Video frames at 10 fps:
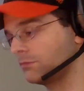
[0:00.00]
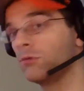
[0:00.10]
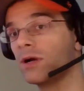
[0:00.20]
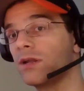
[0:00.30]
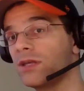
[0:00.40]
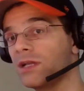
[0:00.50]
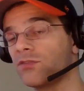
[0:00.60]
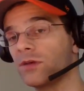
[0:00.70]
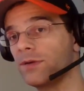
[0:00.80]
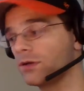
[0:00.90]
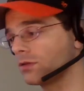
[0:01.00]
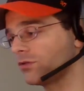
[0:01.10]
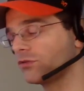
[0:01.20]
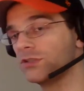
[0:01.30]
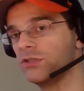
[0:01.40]
We wanted to get some of your
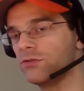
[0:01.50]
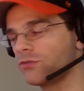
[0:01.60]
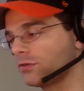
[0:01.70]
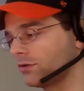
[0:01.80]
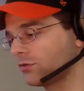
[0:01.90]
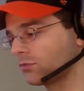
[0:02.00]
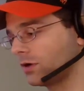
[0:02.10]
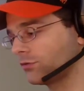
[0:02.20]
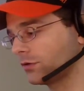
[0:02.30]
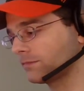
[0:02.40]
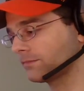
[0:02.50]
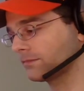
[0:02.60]
lizard juice, said Walter.